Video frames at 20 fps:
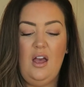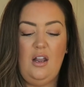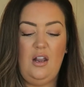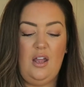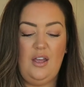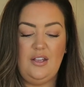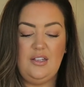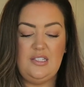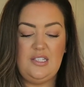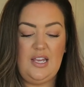
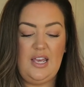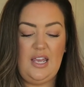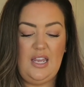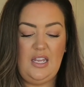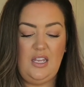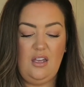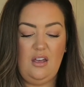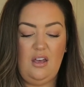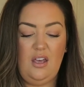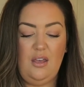Like I
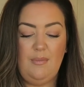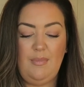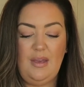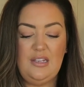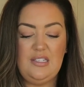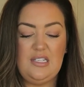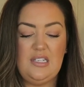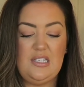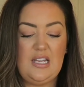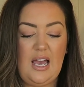say, it
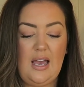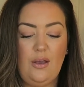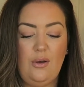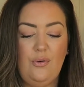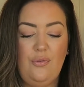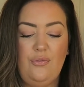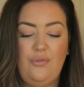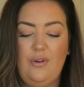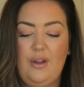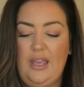makes it
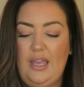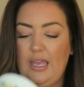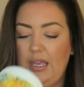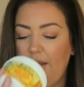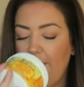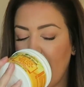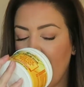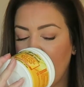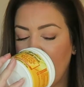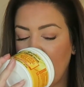tangle
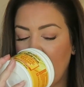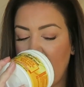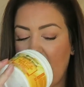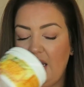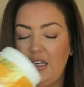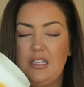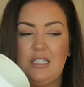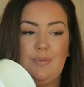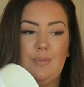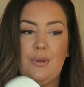free,
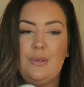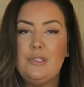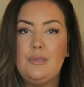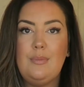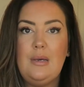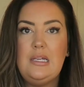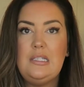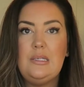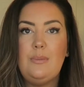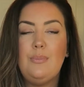and it smells
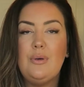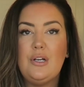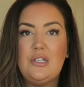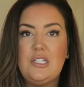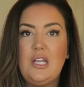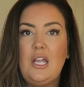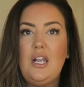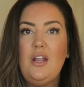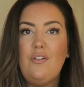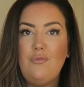amazing
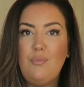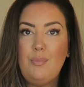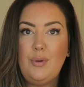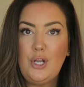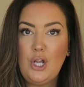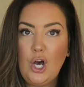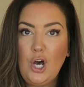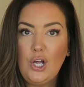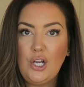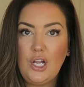because I love
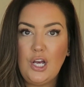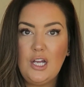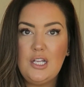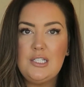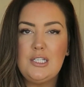banana.